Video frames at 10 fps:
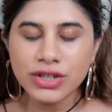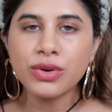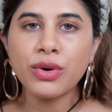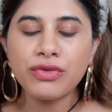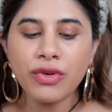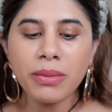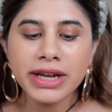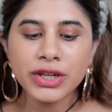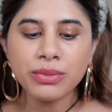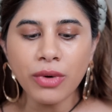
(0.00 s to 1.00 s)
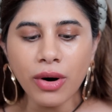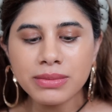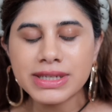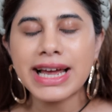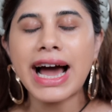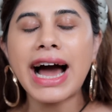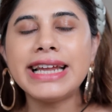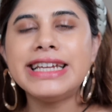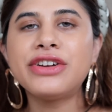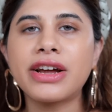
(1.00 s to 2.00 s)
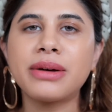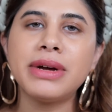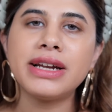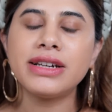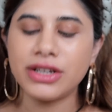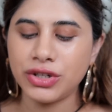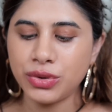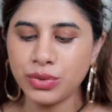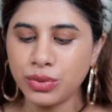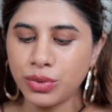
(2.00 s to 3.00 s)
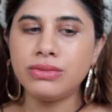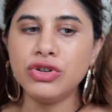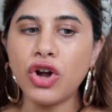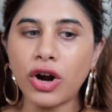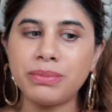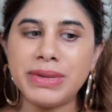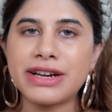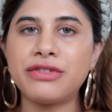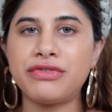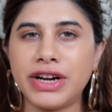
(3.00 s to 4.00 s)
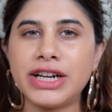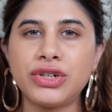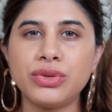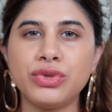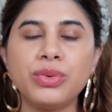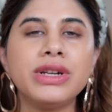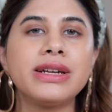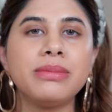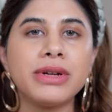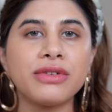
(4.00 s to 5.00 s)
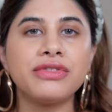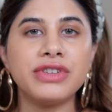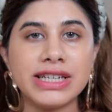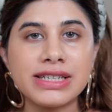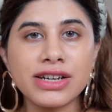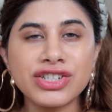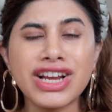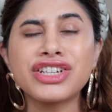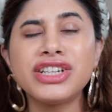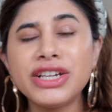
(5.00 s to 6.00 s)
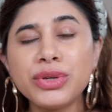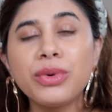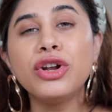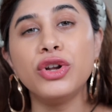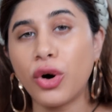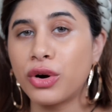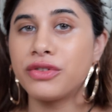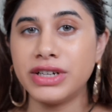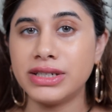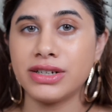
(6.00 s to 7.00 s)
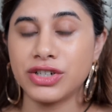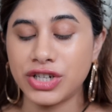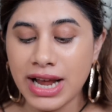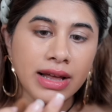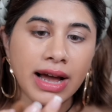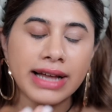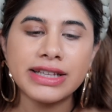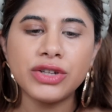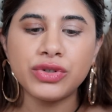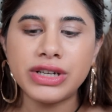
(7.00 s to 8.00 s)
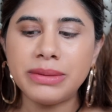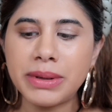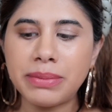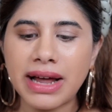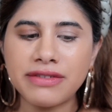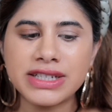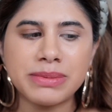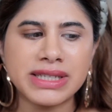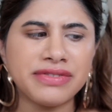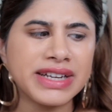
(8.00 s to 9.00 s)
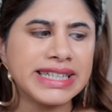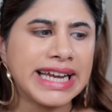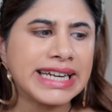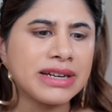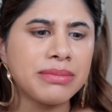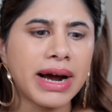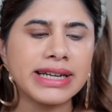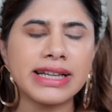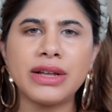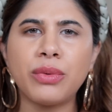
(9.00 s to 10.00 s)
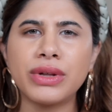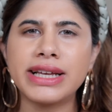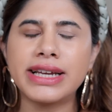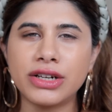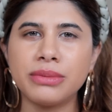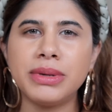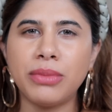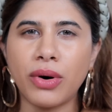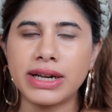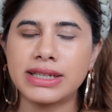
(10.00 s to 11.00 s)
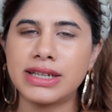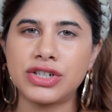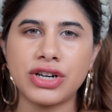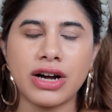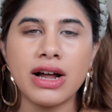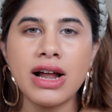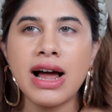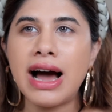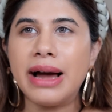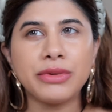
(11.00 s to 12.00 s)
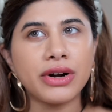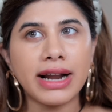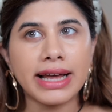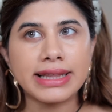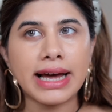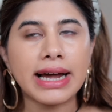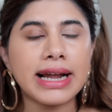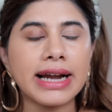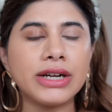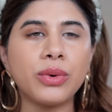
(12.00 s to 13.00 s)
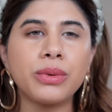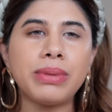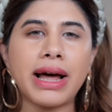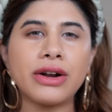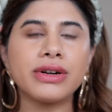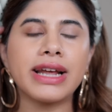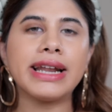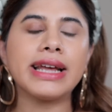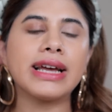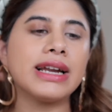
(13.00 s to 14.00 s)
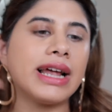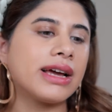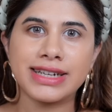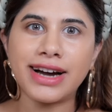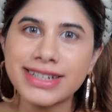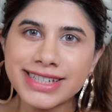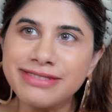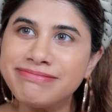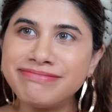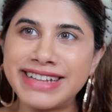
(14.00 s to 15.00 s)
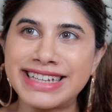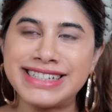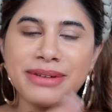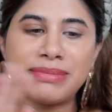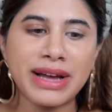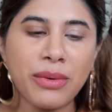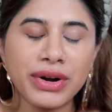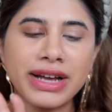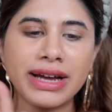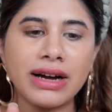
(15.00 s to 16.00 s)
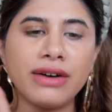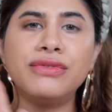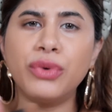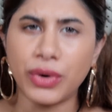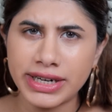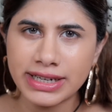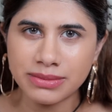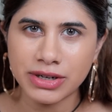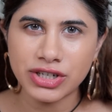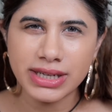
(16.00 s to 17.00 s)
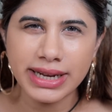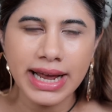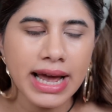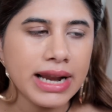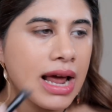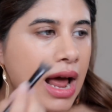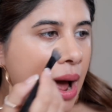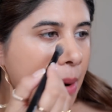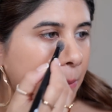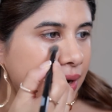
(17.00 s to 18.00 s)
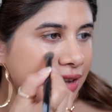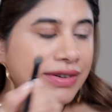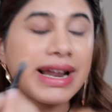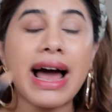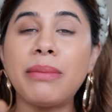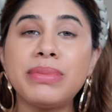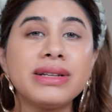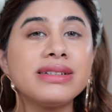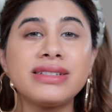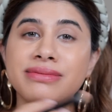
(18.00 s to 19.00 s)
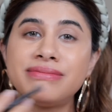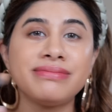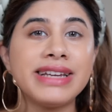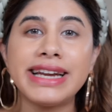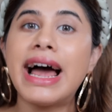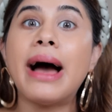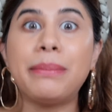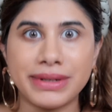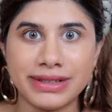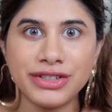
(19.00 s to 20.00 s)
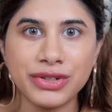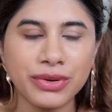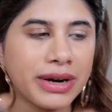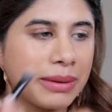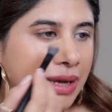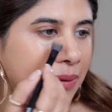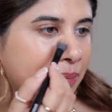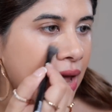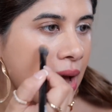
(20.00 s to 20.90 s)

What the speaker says: So for my new moms, I highly recommend you not being afraid to do a little bit of research. Actually, do a lot of research. I think usually people have a specific date in mind that they want their kid to be born, etc. I'm not like that. I don't plan on getting like cut. That's something I want to avoid as much as I can. But if it happens, it happens. You know what I mean?